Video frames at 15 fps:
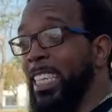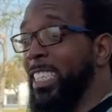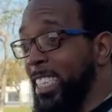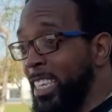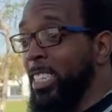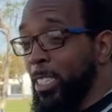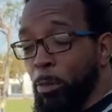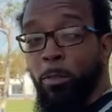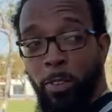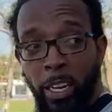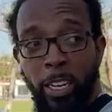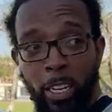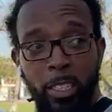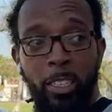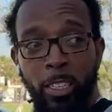I teach them
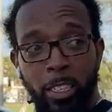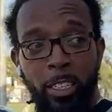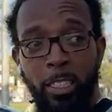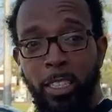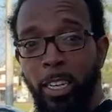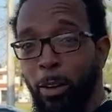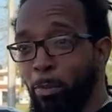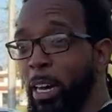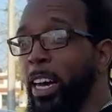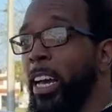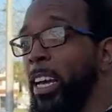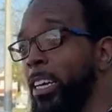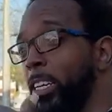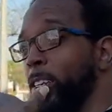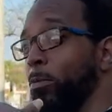financial literacy. My
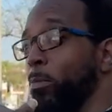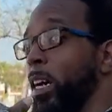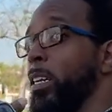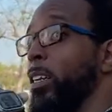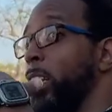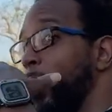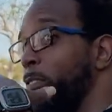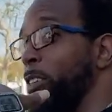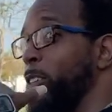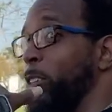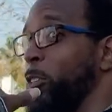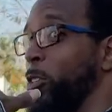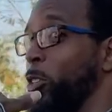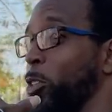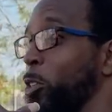
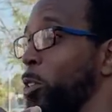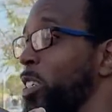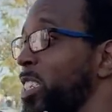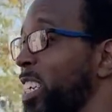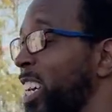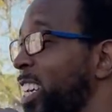11-year-old told his